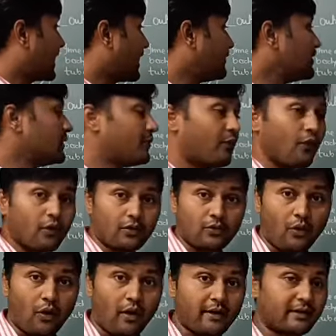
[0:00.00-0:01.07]
having 4
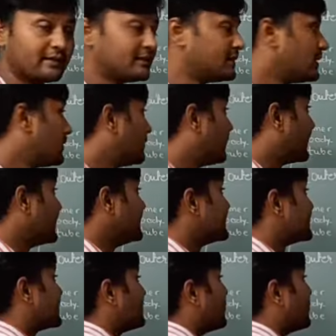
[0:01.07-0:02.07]
cords. One is